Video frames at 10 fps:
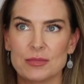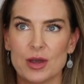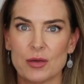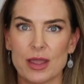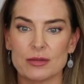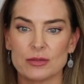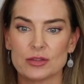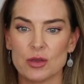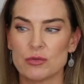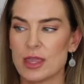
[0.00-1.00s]
Okay,
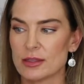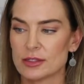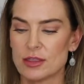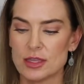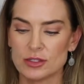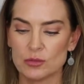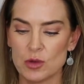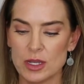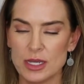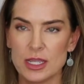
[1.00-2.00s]
so yes, this
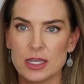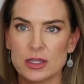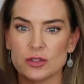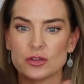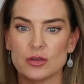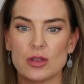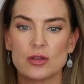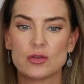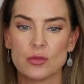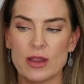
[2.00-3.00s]
one is
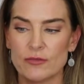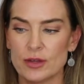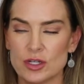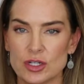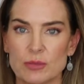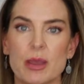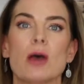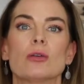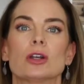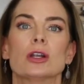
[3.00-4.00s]
great finishing
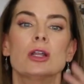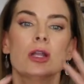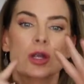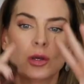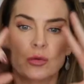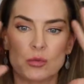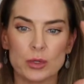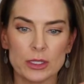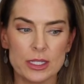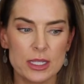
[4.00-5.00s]
powder.
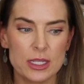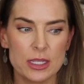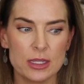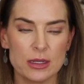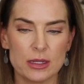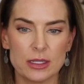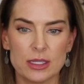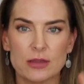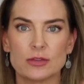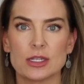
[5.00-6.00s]
Really
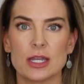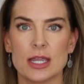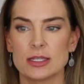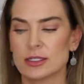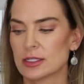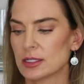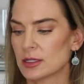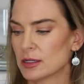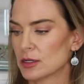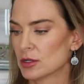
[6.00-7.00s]
gives a nice
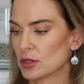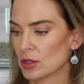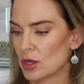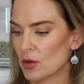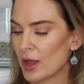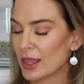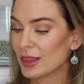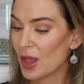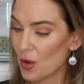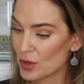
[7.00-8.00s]
glow.
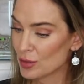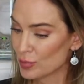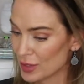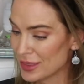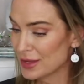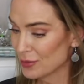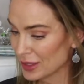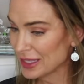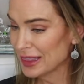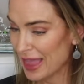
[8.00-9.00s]
Hello, you're breathing
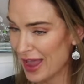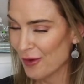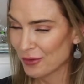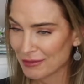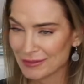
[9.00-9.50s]
really loud.